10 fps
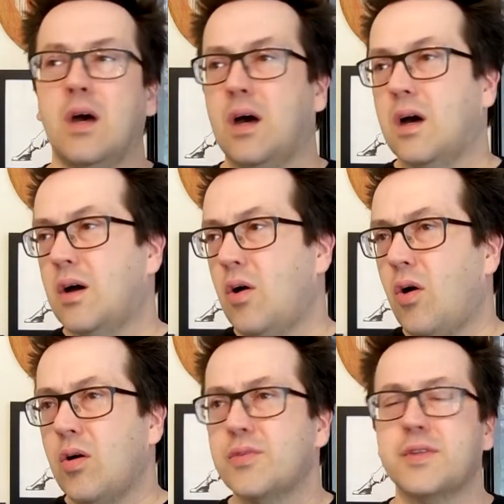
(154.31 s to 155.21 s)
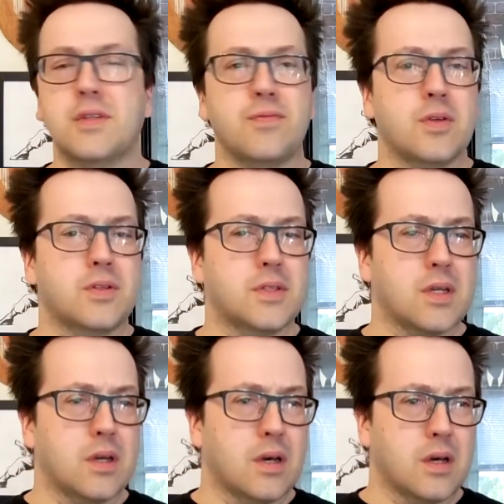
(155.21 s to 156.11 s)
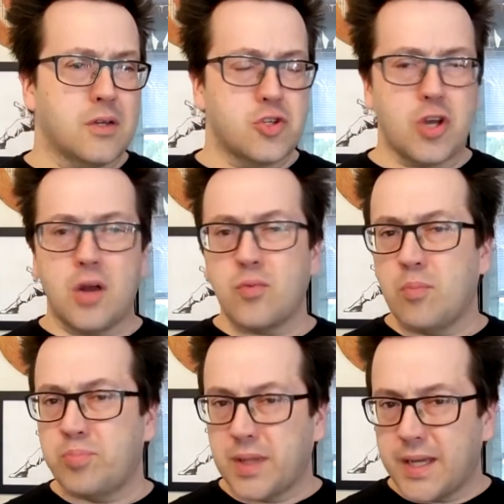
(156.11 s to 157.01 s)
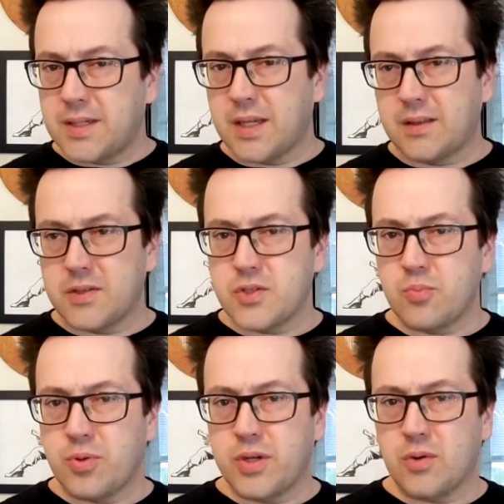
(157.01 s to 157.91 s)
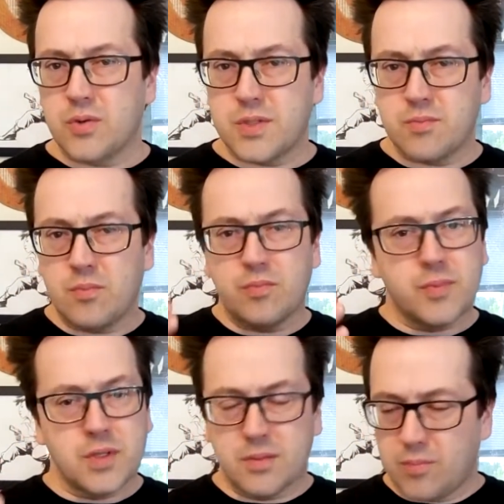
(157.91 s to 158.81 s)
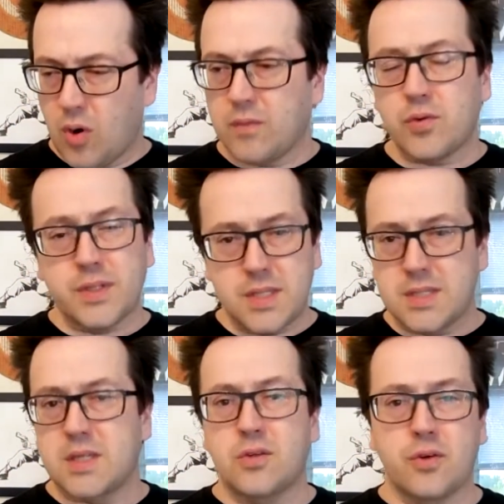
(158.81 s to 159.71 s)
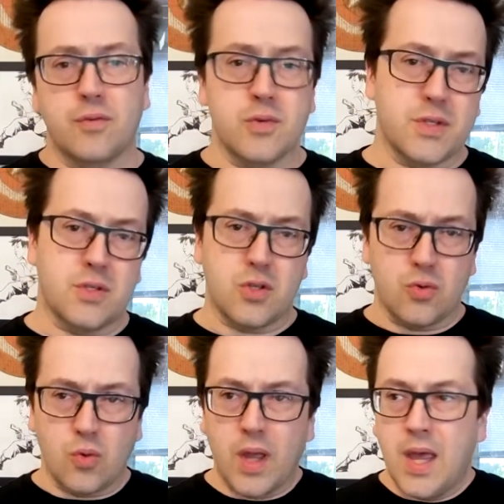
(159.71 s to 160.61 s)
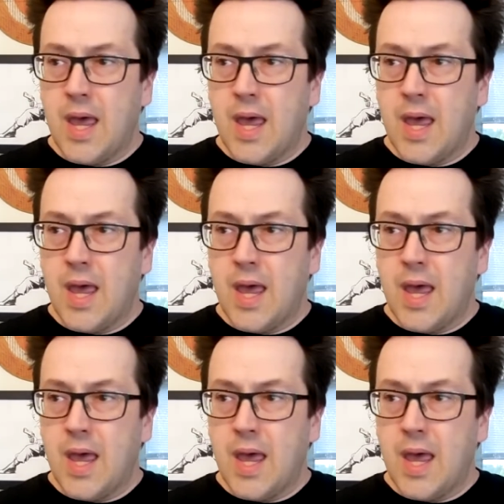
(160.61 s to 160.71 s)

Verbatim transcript: all the different genre blending that superheroes, the Marvel and DC universes do,